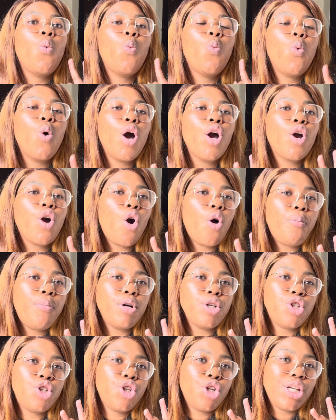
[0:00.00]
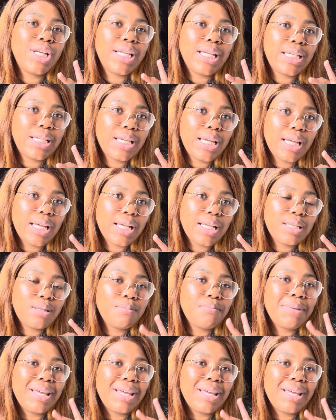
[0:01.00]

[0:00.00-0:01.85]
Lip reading: work opportunities,